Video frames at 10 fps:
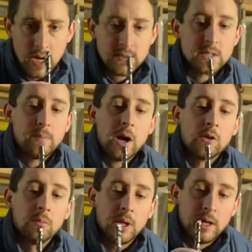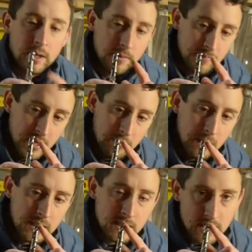you have a spiral blade, it
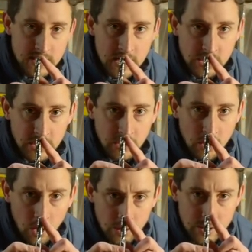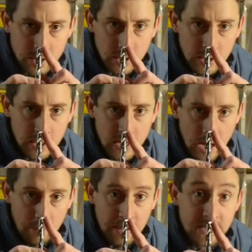means that there's actually constantly
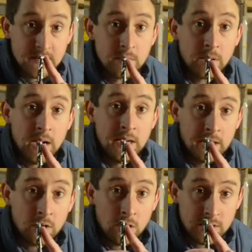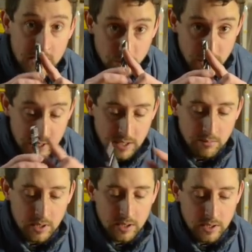a piece of the blade in contact with the
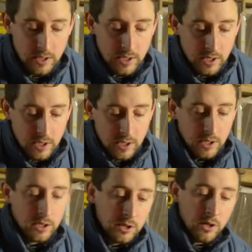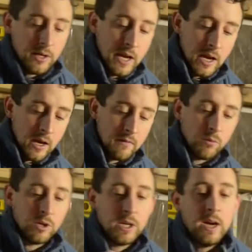timber. You don't have
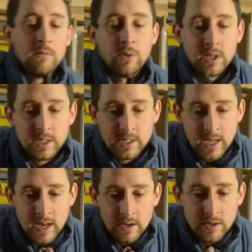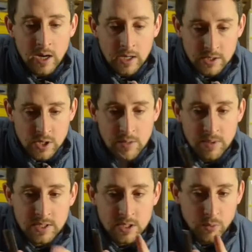what you have with these standard straight
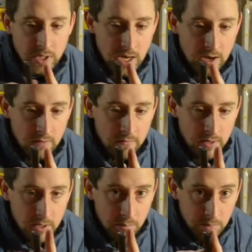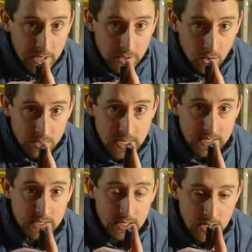bits where you have blade
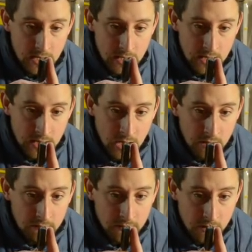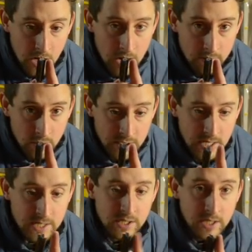contact, then none for half a
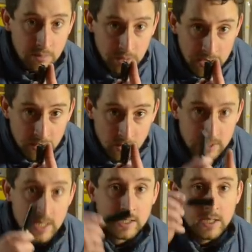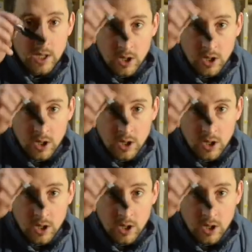rotation, then blade contact.